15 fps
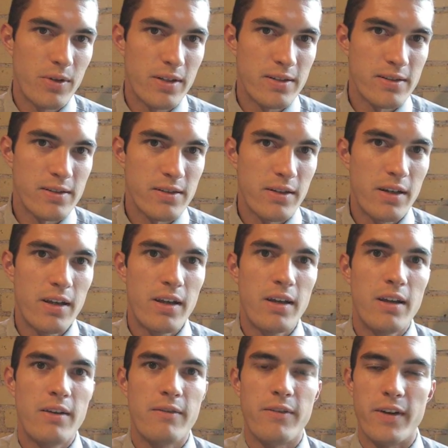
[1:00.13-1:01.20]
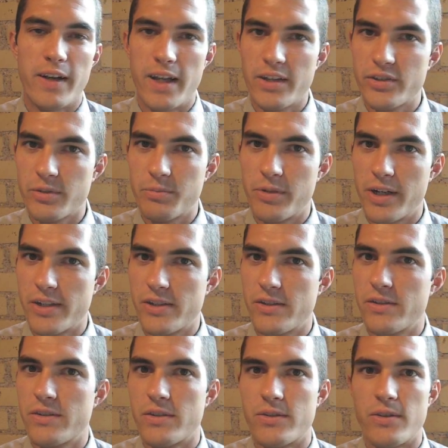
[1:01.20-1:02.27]
ones, financial
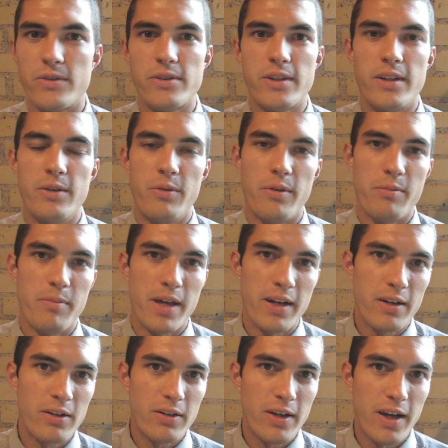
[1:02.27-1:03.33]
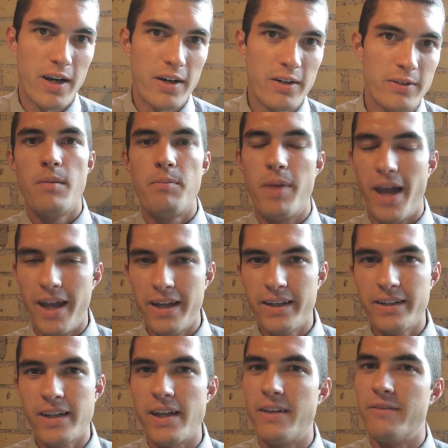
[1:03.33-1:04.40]
pressures associated with medical care,
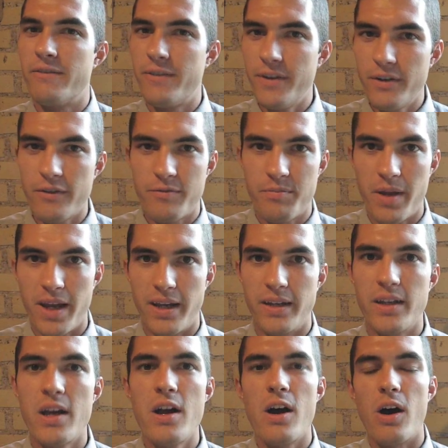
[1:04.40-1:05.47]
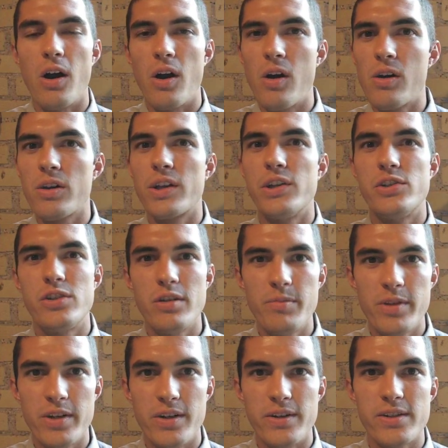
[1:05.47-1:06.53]
pain and fear of pain are all
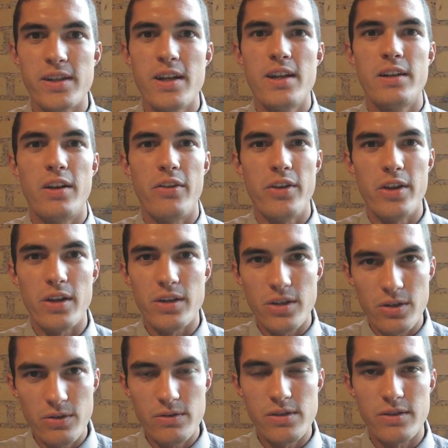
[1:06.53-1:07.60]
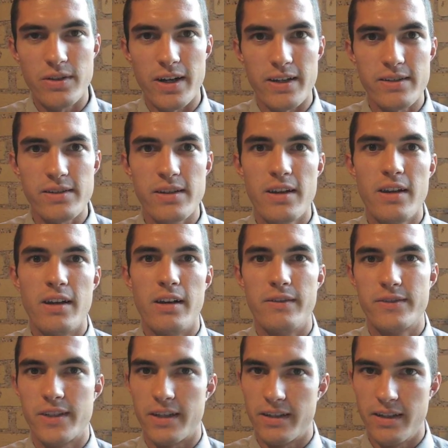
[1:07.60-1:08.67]
contributors to the acute stress of
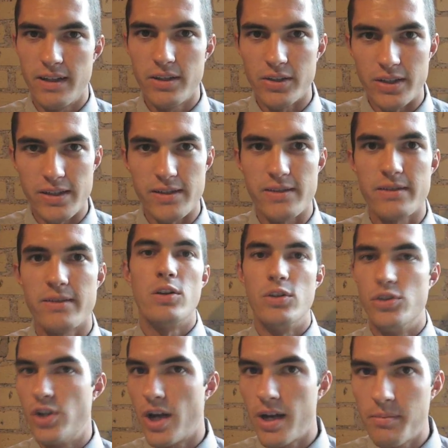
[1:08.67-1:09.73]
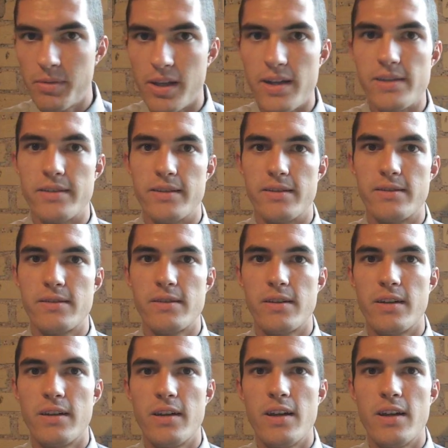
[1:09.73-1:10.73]
sudden illness. Job losses,